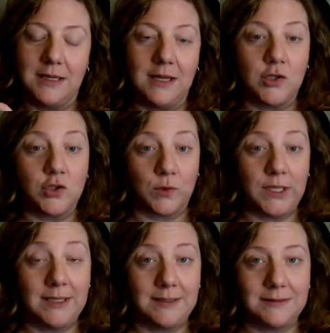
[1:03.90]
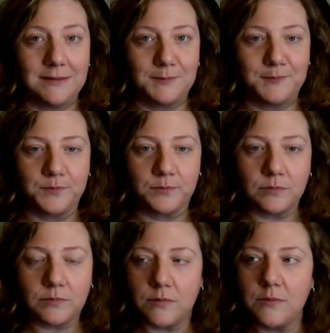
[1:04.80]
enjoy it
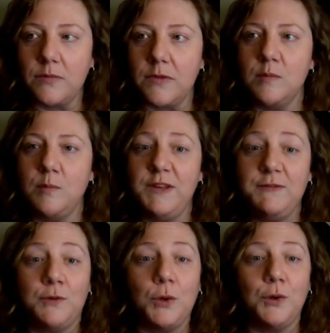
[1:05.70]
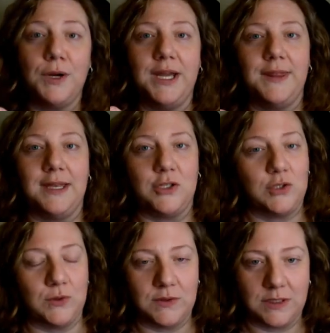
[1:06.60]
before I then
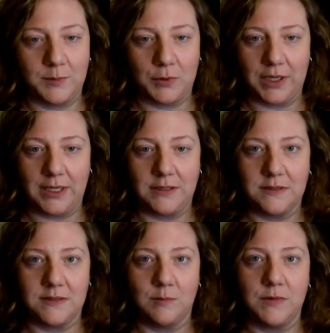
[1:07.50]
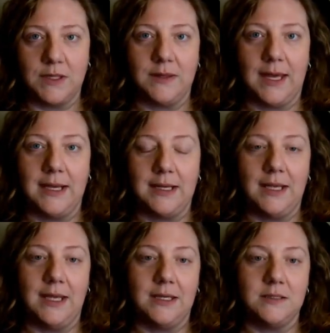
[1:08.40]
choose to upgrade to something that
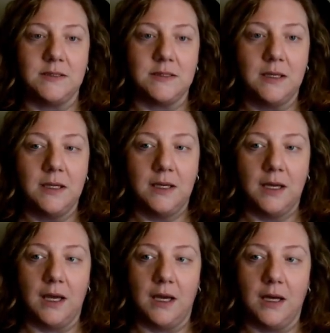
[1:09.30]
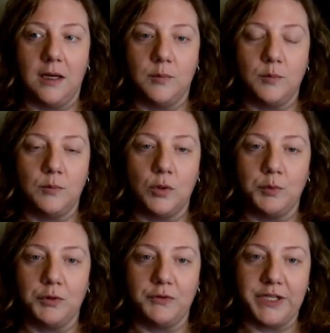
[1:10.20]
is more
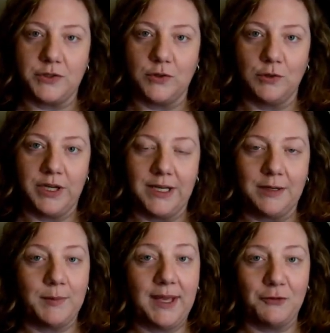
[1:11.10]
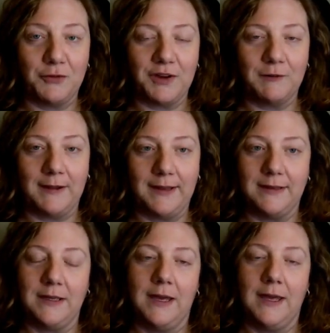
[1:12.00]
professional grade and pay for it, right?
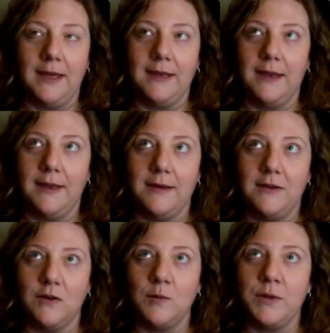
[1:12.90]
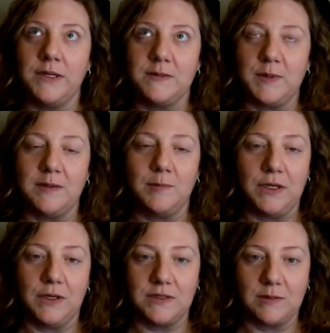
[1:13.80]
Like, I don't want to spend the
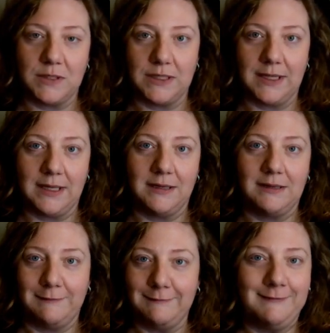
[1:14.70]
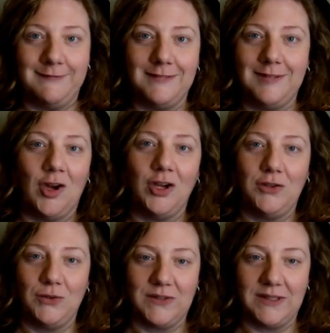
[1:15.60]
money on something and then not
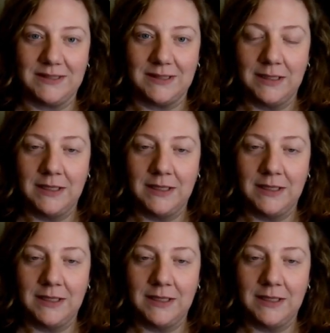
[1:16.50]
use it.